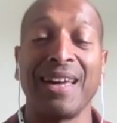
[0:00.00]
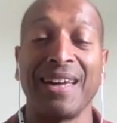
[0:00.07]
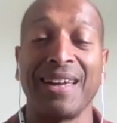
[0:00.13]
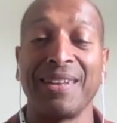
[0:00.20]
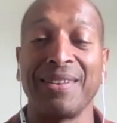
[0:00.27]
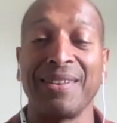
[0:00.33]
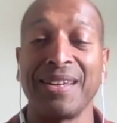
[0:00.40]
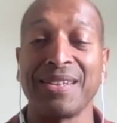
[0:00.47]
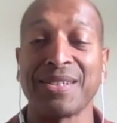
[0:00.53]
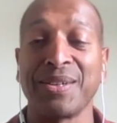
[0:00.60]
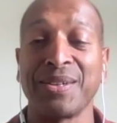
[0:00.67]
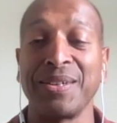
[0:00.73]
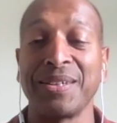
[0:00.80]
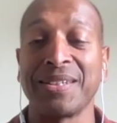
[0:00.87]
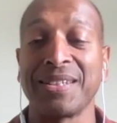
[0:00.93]
Yeah, that's
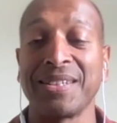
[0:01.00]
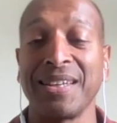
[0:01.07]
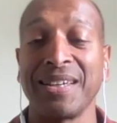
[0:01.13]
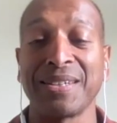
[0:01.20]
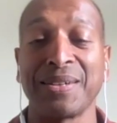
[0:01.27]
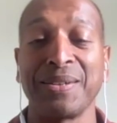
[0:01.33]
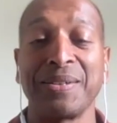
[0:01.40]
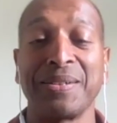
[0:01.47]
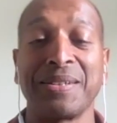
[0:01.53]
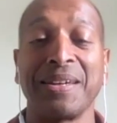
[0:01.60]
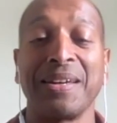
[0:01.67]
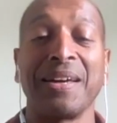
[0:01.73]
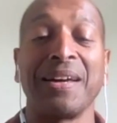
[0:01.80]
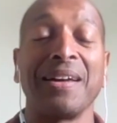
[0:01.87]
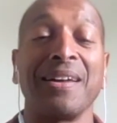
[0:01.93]
good. That's good.
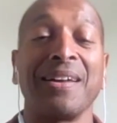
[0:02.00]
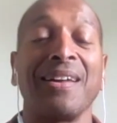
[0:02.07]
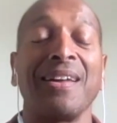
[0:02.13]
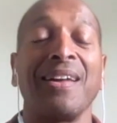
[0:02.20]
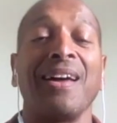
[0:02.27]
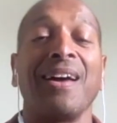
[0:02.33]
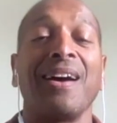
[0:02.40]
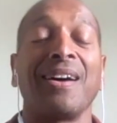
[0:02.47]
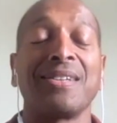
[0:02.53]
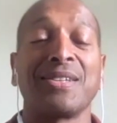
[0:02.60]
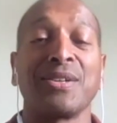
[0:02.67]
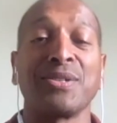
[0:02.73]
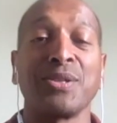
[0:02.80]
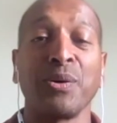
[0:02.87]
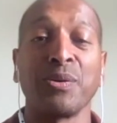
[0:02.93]
Yeah. And
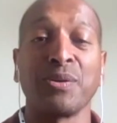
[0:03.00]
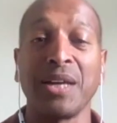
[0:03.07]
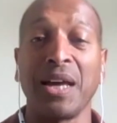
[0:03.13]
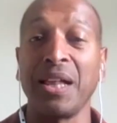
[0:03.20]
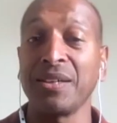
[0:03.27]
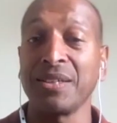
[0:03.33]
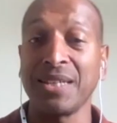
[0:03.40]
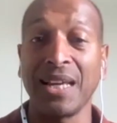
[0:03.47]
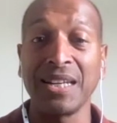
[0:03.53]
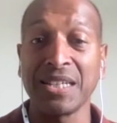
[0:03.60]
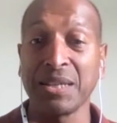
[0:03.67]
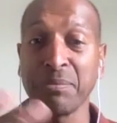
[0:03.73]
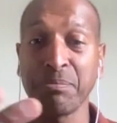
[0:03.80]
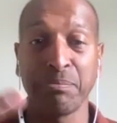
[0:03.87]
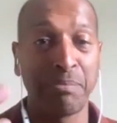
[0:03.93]
so, so tell tell
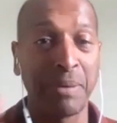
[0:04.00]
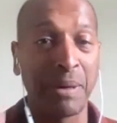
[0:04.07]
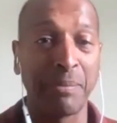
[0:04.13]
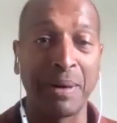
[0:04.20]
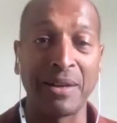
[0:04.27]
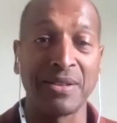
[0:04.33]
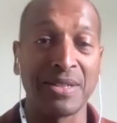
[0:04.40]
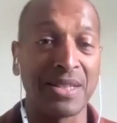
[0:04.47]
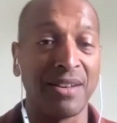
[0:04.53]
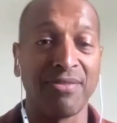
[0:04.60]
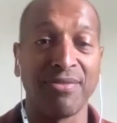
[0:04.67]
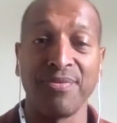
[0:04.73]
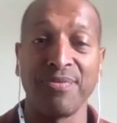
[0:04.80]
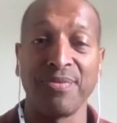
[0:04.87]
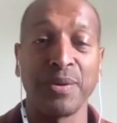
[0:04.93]
us a bit about
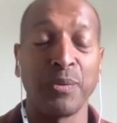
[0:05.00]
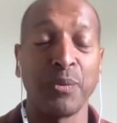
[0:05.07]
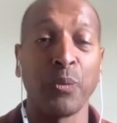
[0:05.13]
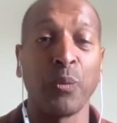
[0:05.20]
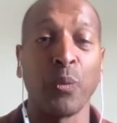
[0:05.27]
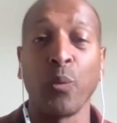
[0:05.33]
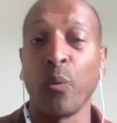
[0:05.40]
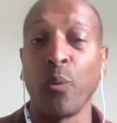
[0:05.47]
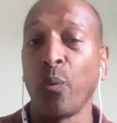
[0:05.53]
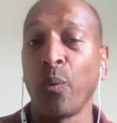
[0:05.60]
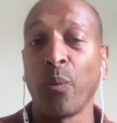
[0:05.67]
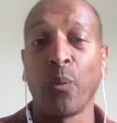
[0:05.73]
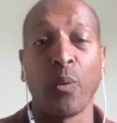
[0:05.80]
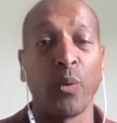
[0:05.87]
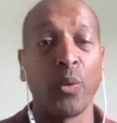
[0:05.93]
yourself.
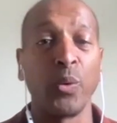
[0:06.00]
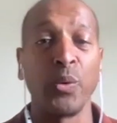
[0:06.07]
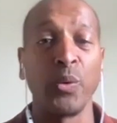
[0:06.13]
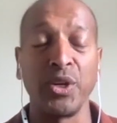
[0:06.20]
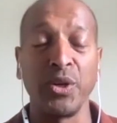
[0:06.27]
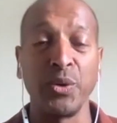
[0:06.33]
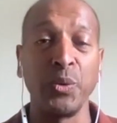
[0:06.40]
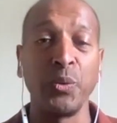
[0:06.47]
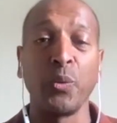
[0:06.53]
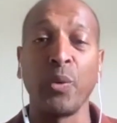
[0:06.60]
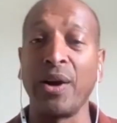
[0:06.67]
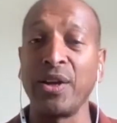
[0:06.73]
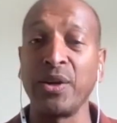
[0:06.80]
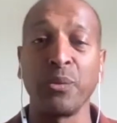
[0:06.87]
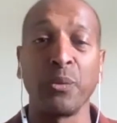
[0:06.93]
Who are you?
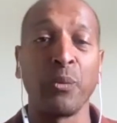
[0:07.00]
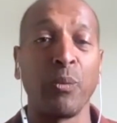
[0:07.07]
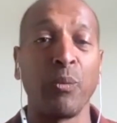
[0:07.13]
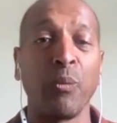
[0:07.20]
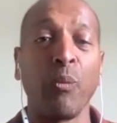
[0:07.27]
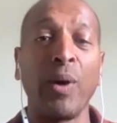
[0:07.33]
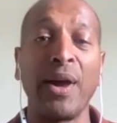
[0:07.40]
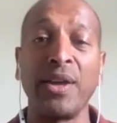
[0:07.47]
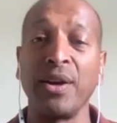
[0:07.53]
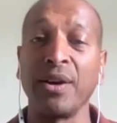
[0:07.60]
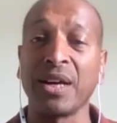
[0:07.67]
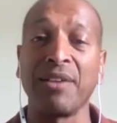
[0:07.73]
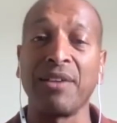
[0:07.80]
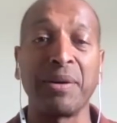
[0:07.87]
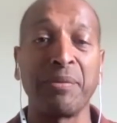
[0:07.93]
Where you? Where you're
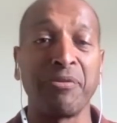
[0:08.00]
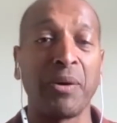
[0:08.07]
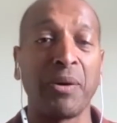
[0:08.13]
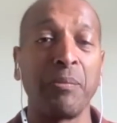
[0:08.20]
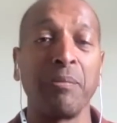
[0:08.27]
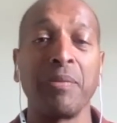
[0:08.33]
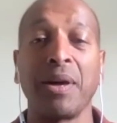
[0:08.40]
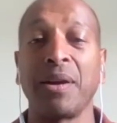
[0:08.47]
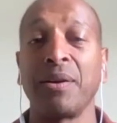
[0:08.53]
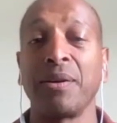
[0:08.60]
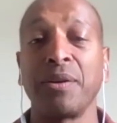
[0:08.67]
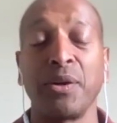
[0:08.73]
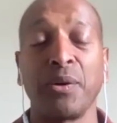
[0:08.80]
coming from? And